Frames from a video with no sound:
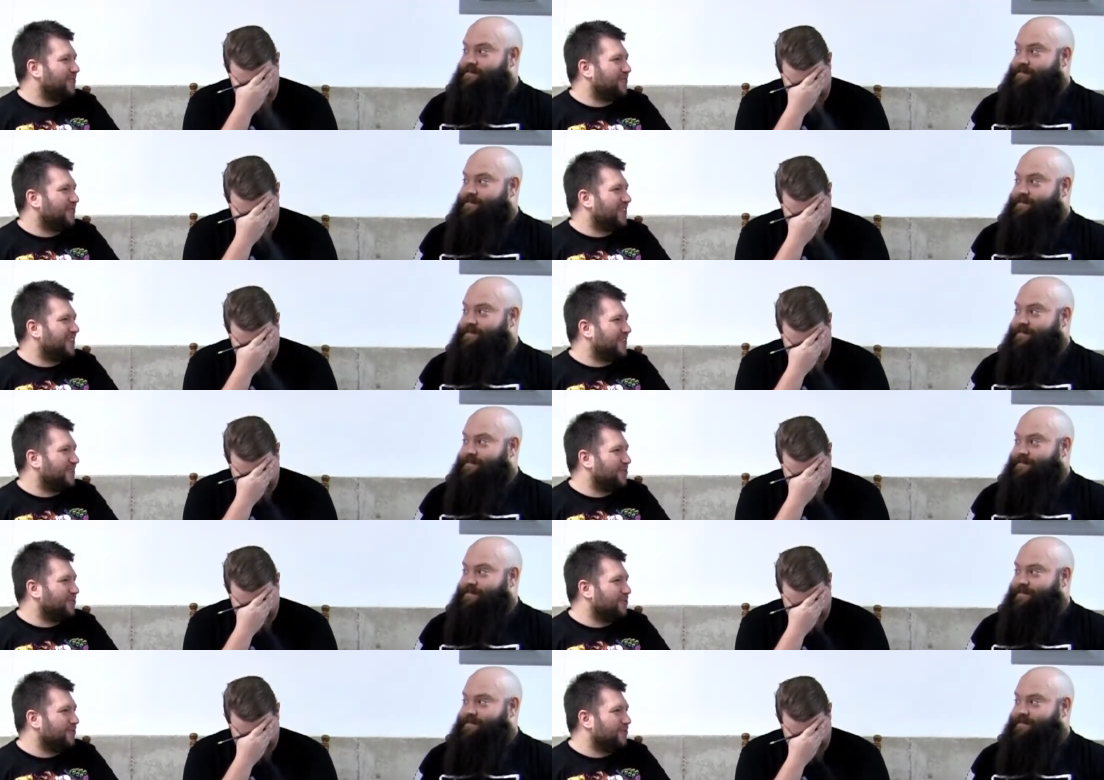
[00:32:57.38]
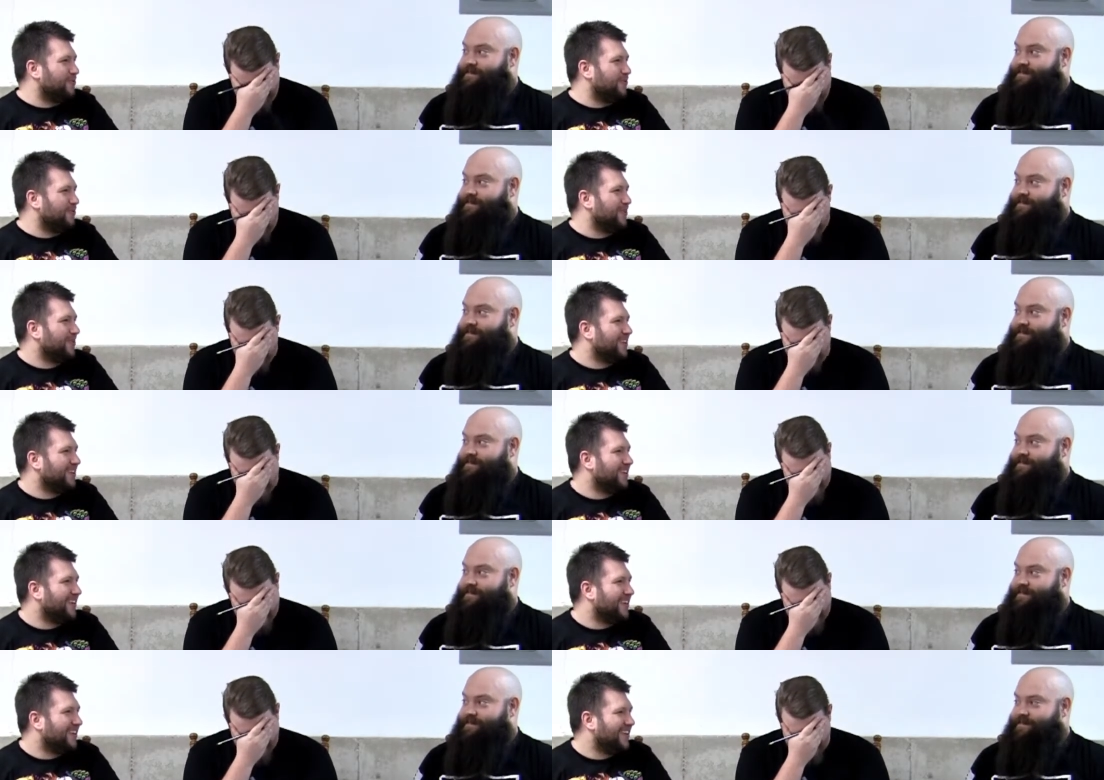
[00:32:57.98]
Speaker 1: it's fucking cool. You're
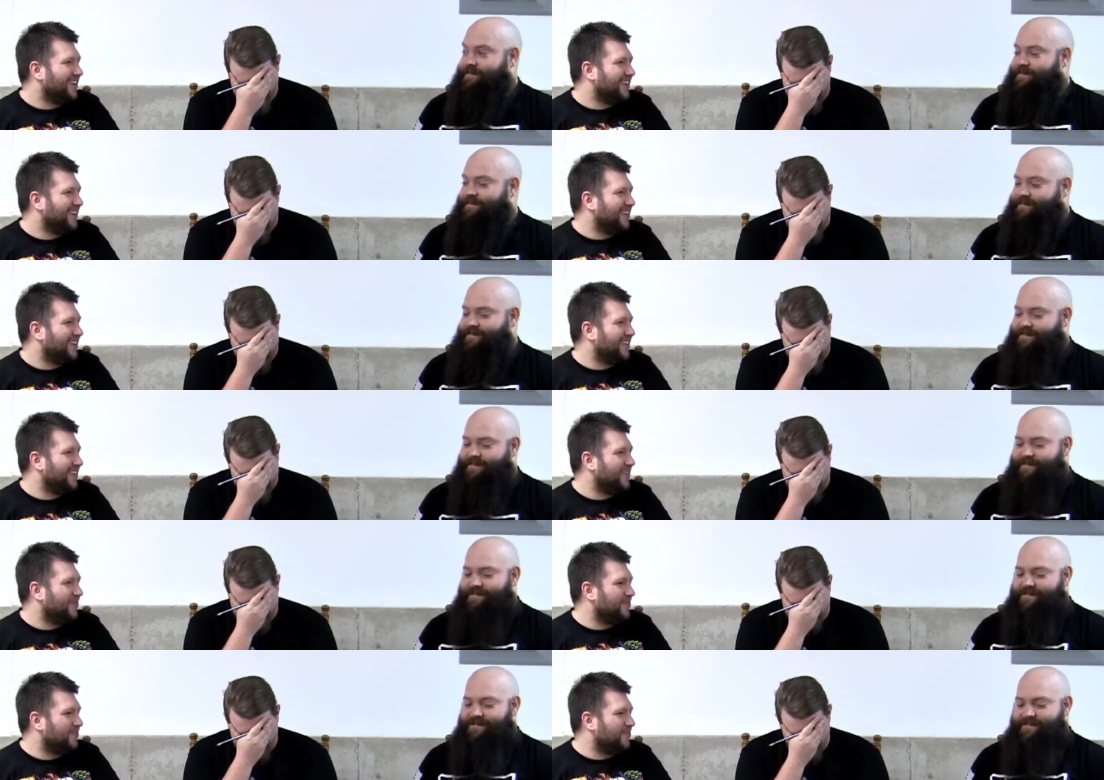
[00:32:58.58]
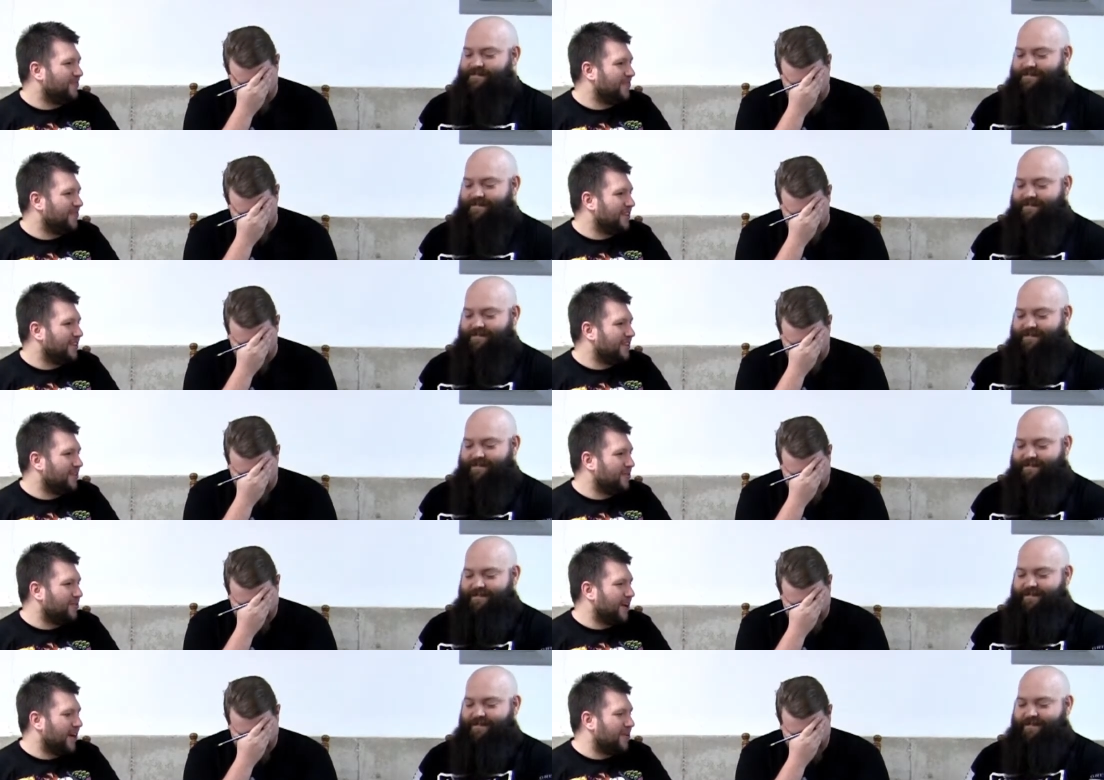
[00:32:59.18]
not selling this at
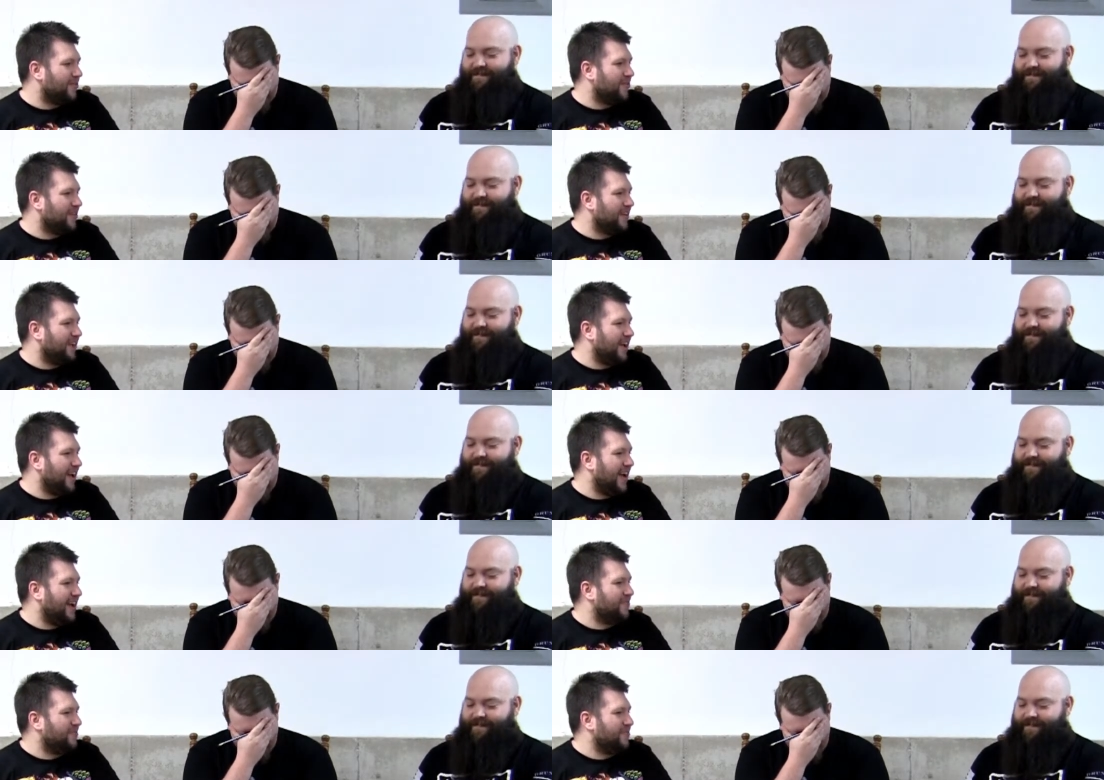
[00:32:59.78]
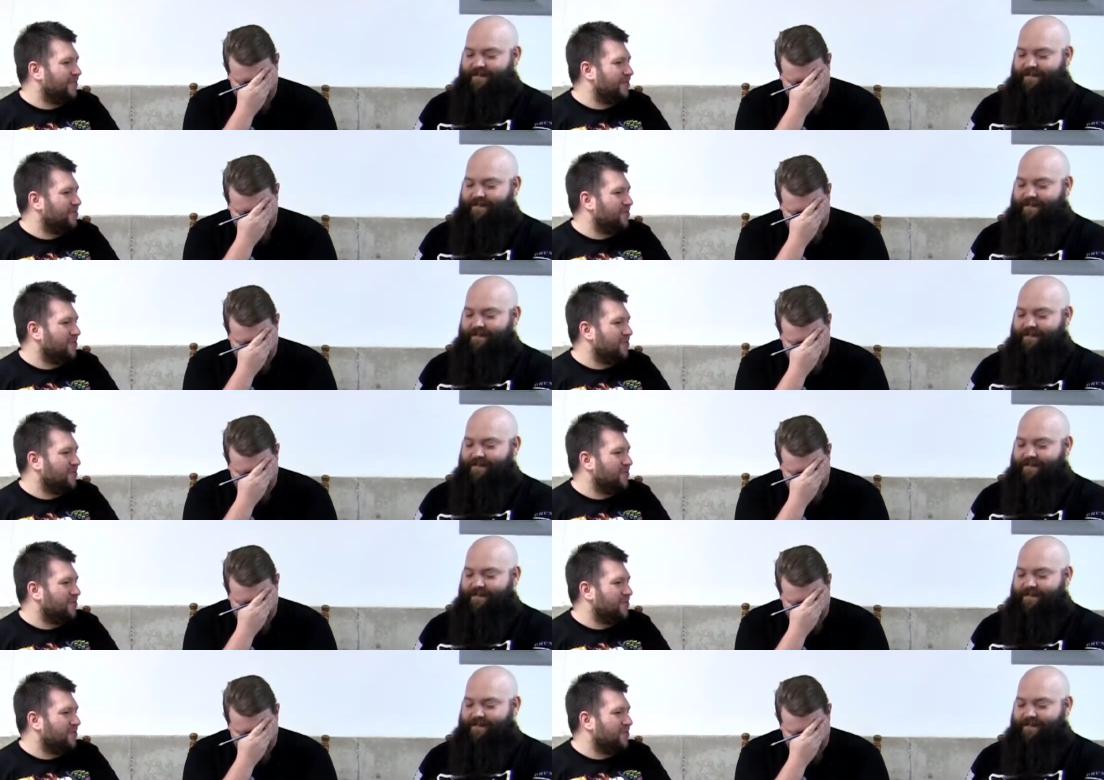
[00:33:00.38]
all. I don't have to. The